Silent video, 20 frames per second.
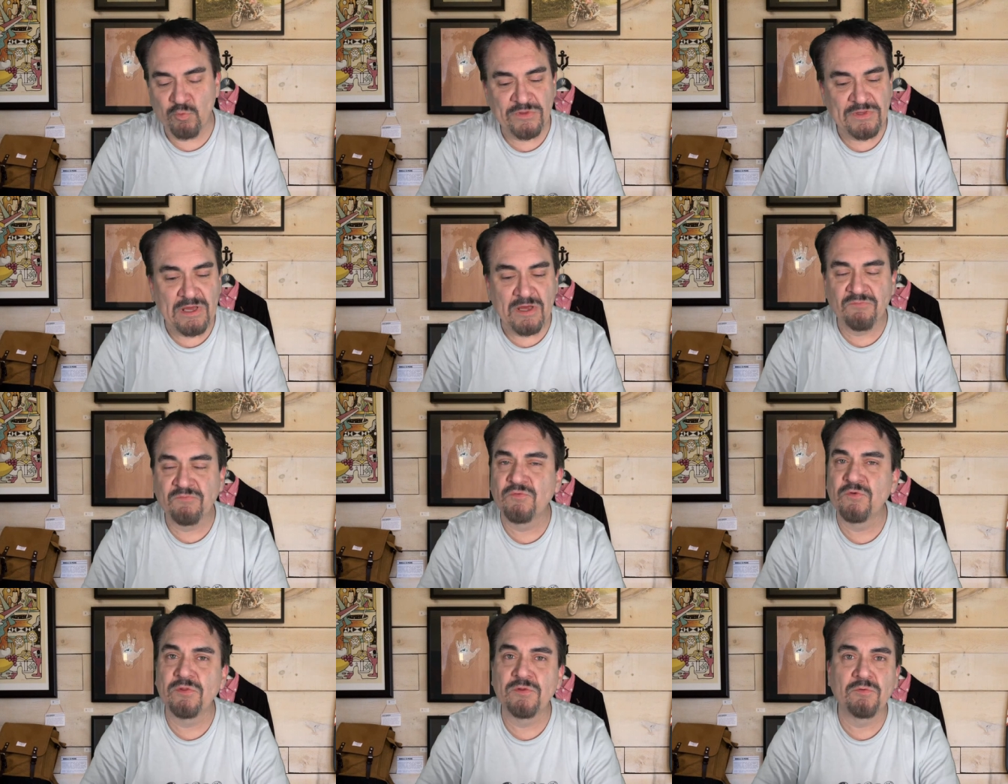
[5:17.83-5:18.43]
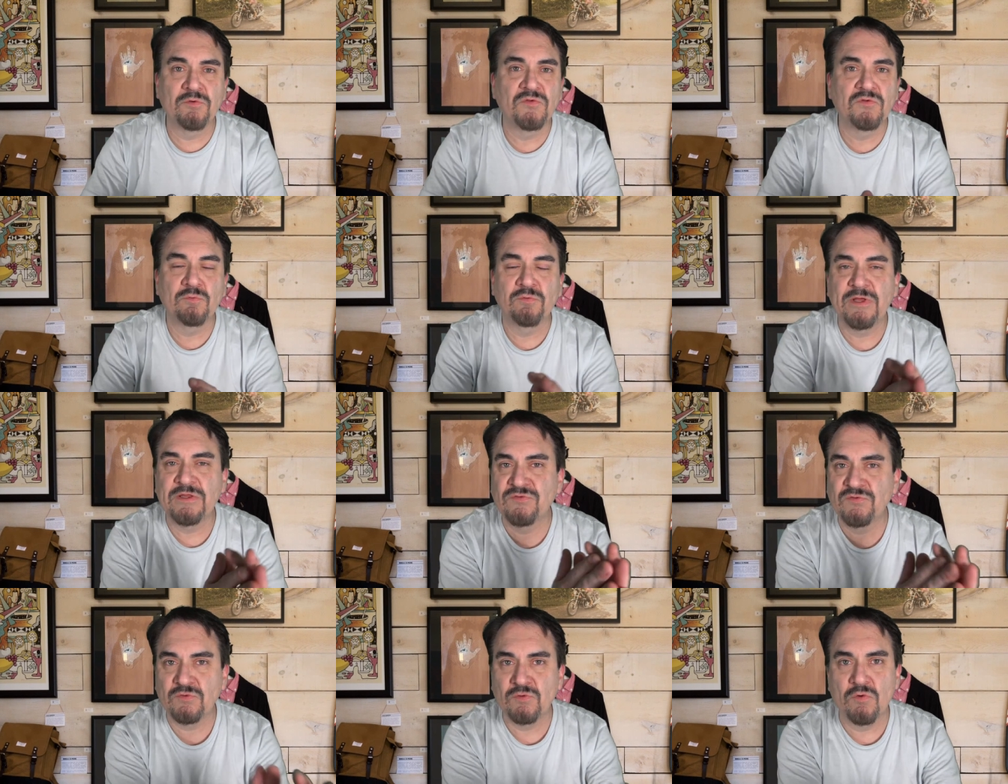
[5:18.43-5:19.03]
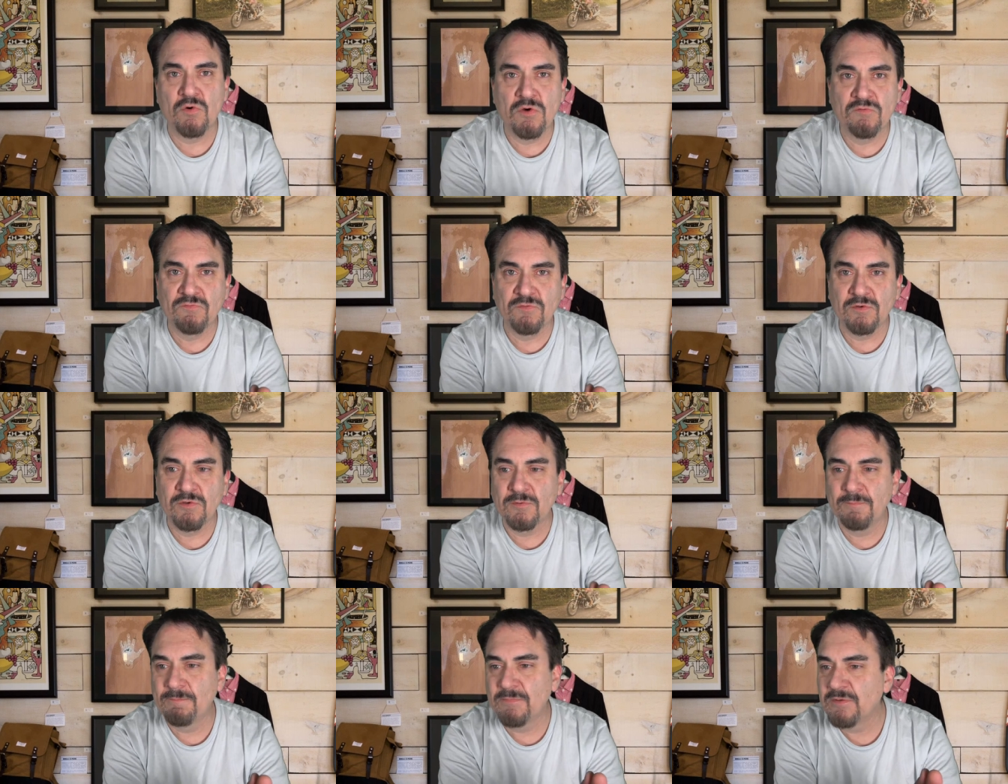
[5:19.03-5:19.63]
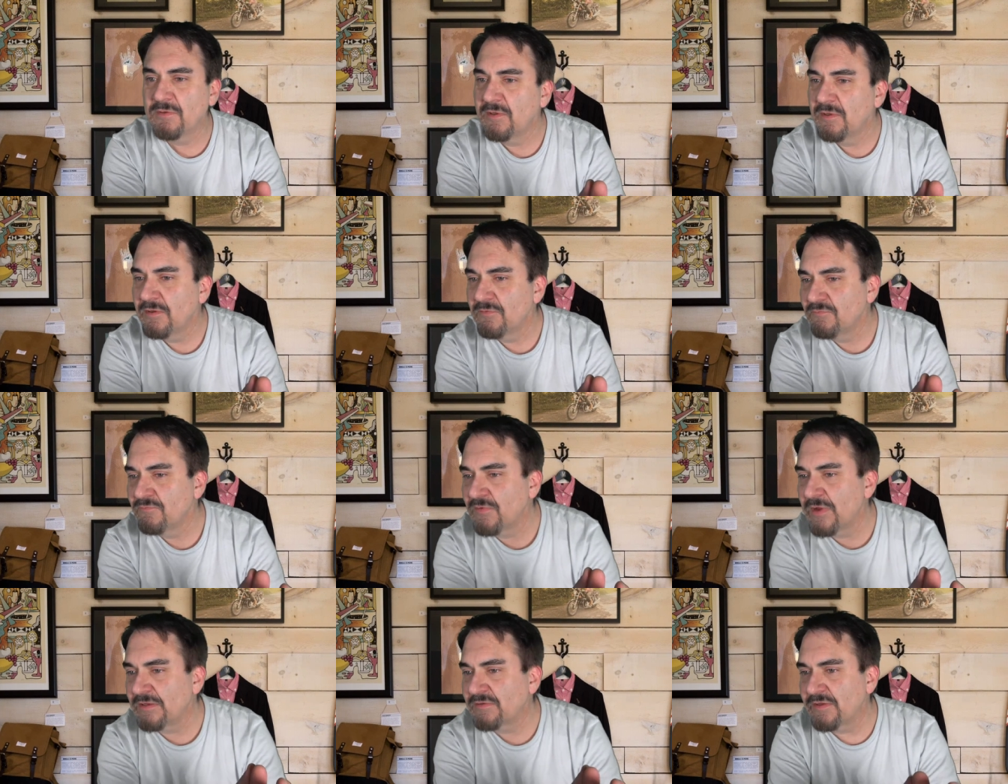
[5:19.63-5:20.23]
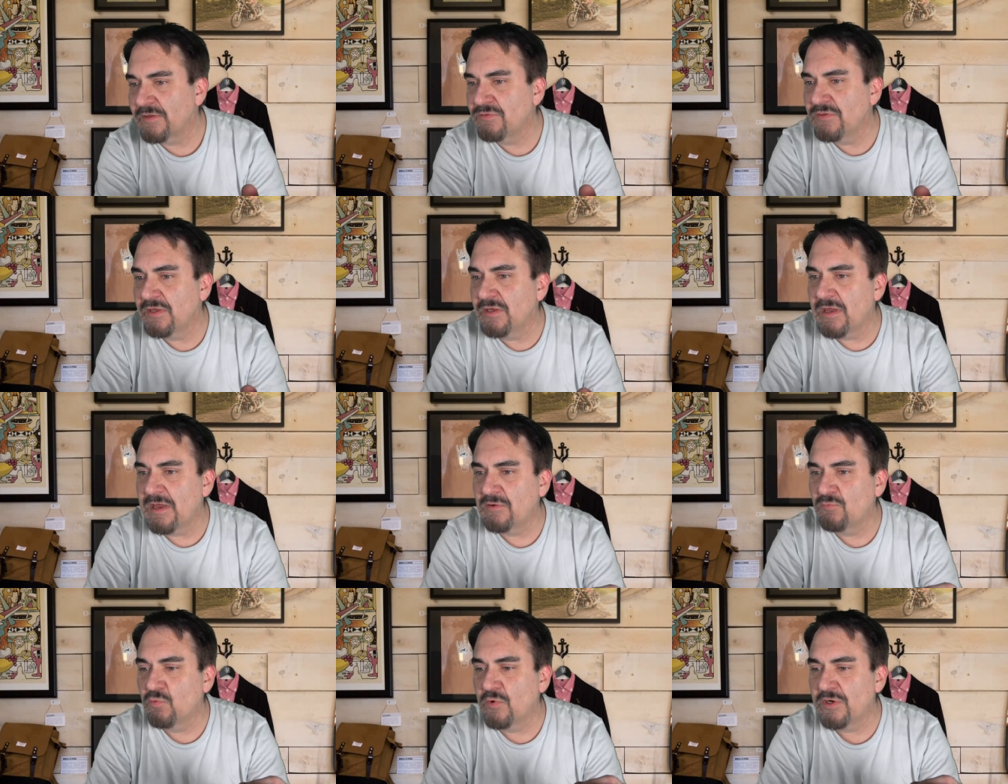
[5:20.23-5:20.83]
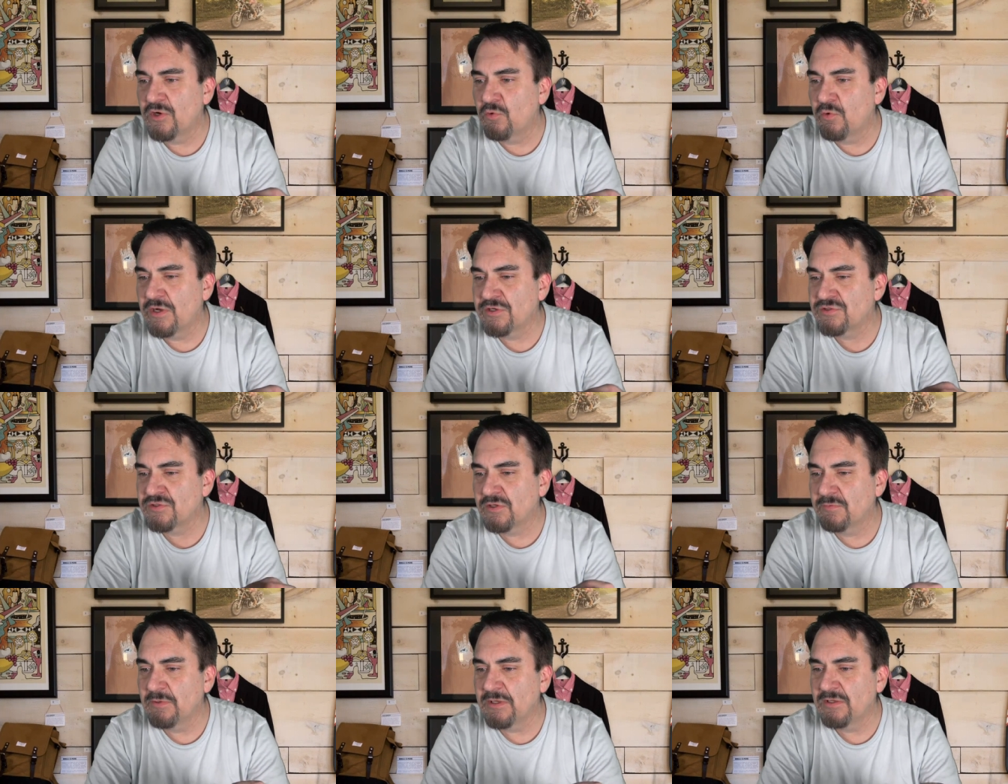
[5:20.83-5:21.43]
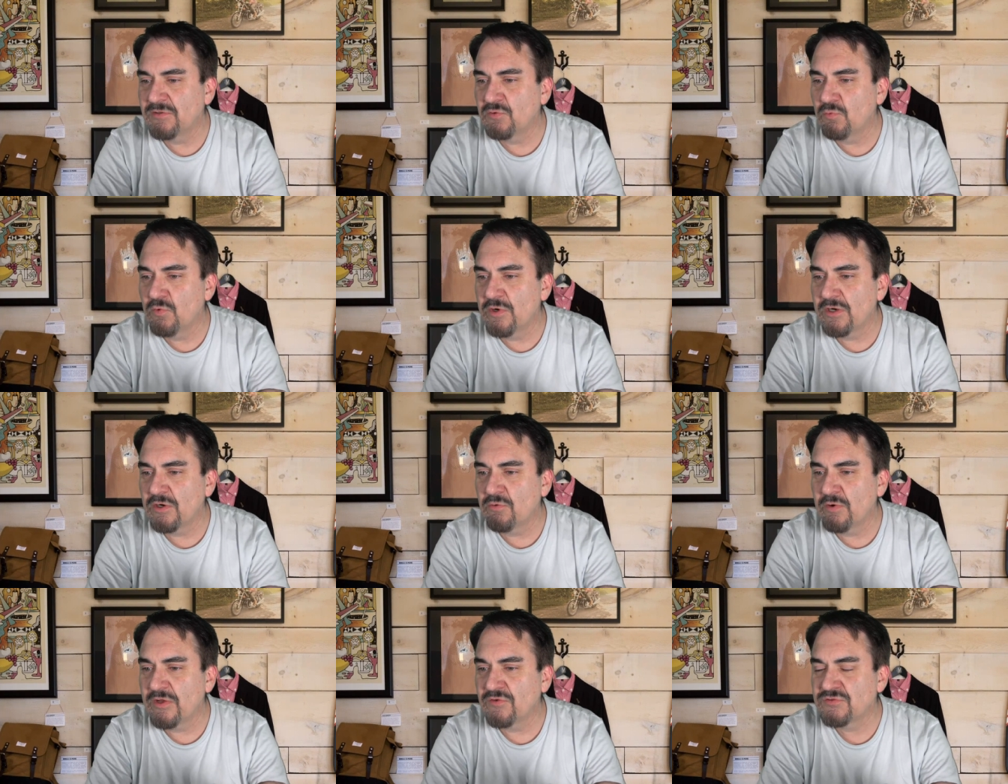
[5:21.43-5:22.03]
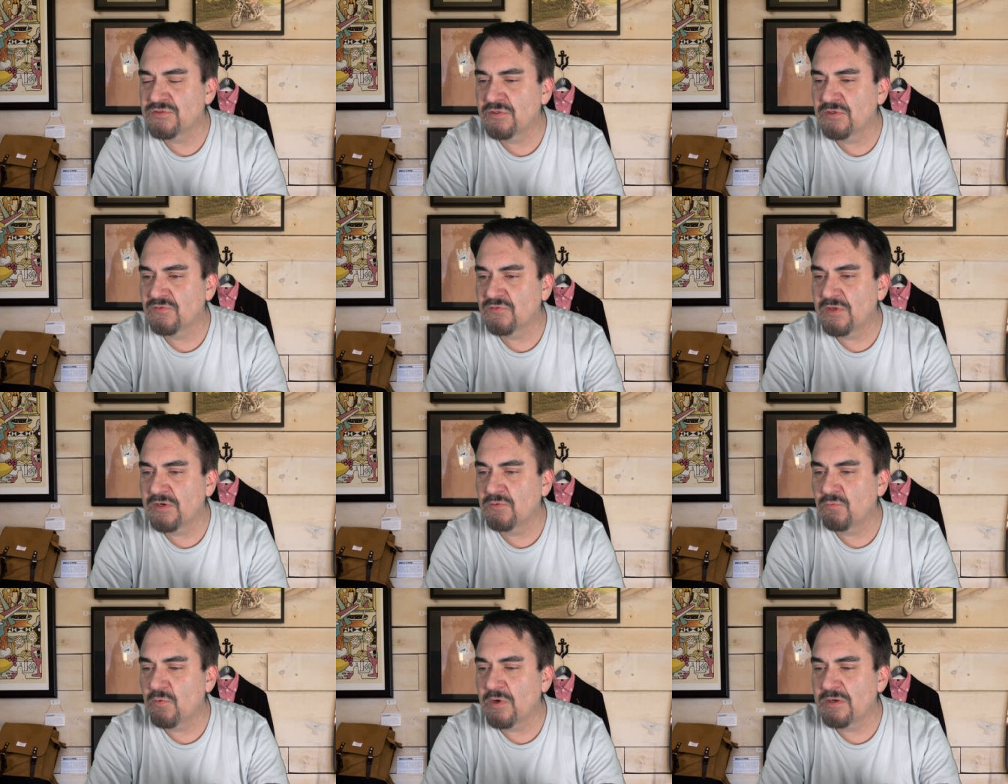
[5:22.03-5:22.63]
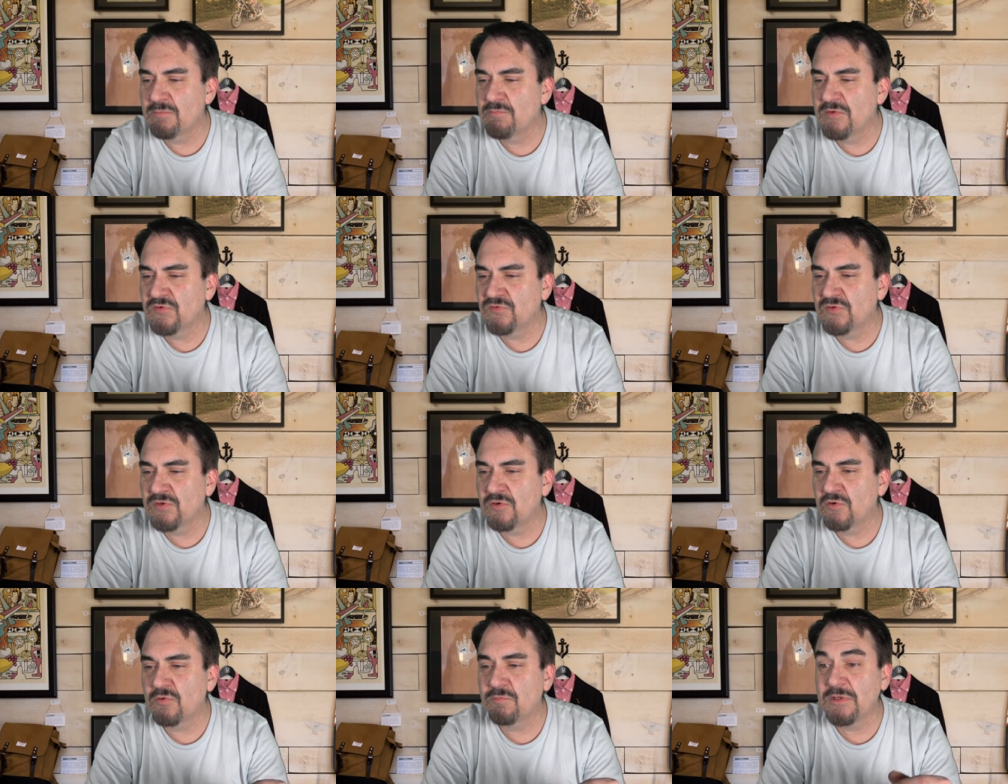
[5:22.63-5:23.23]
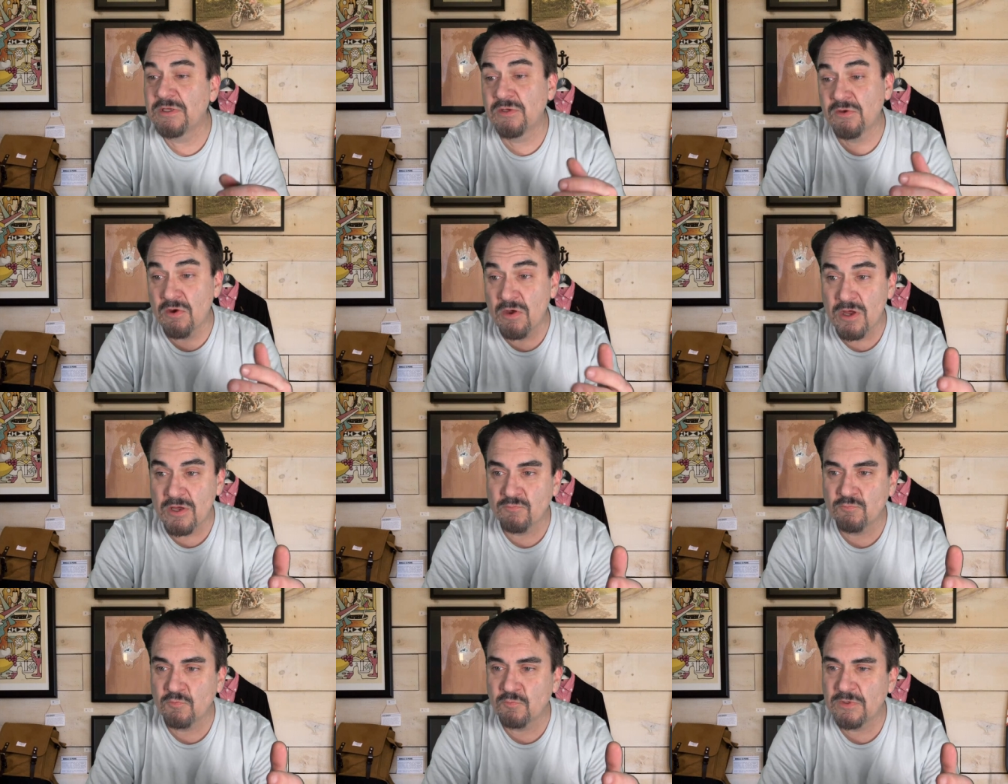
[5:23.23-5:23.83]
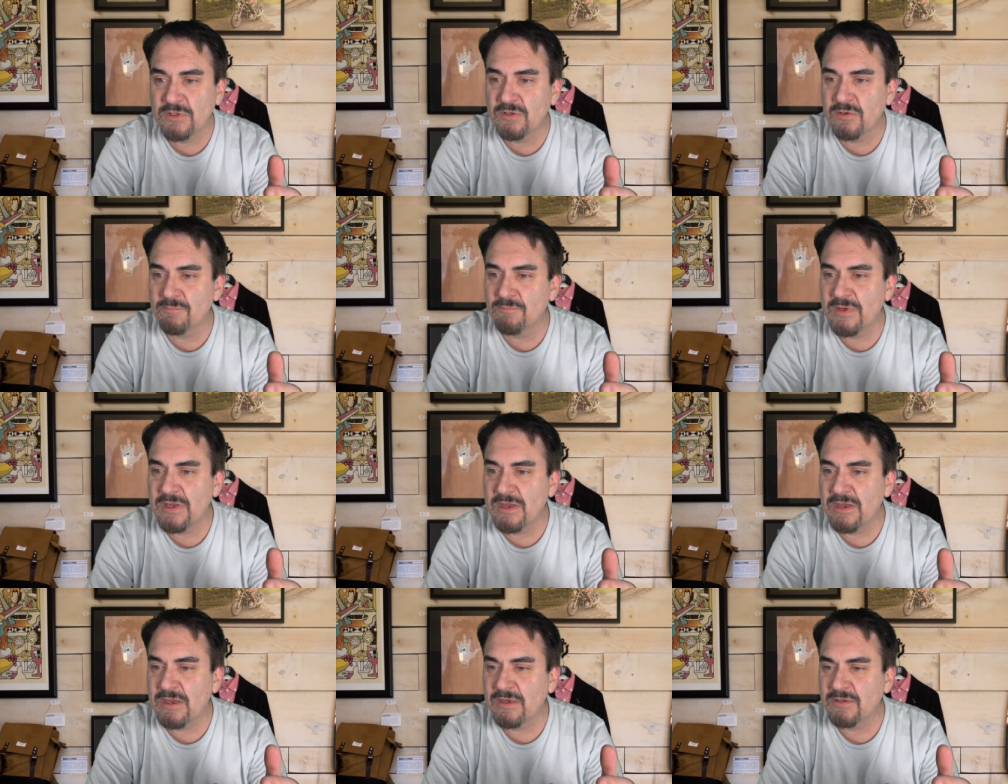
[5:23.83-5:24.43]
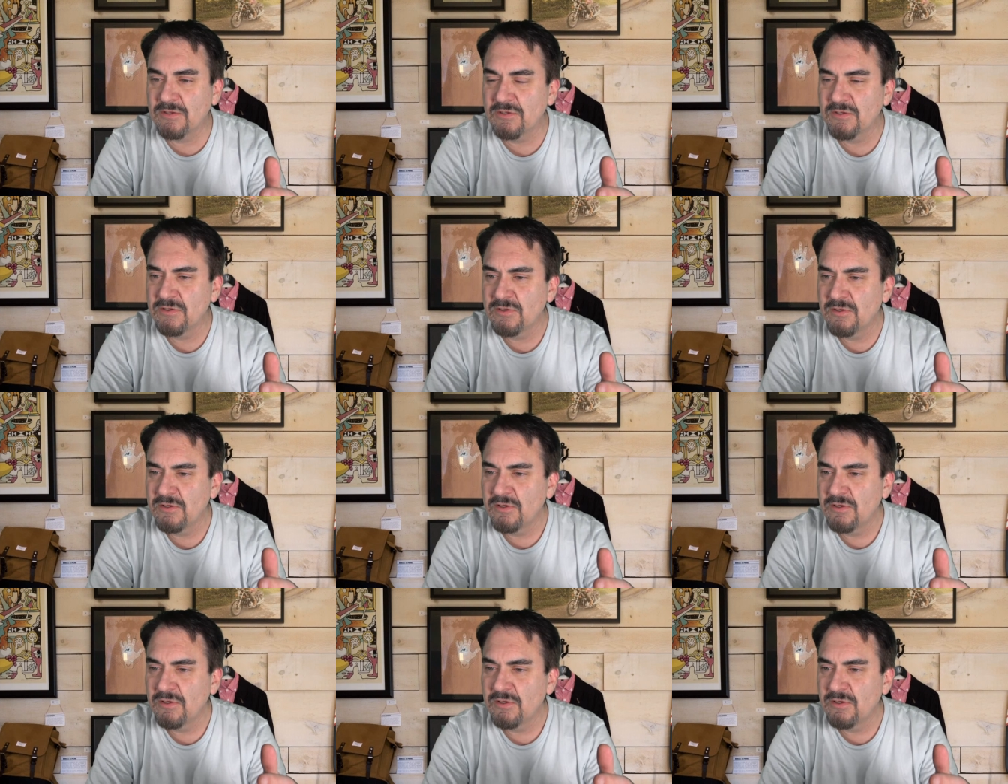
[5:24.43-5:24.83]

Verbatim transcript: Without further ado, let's go over. In fact, I think I had one question. Let me hit the one question because I didn't want to miss it. It'll be gone when we come back.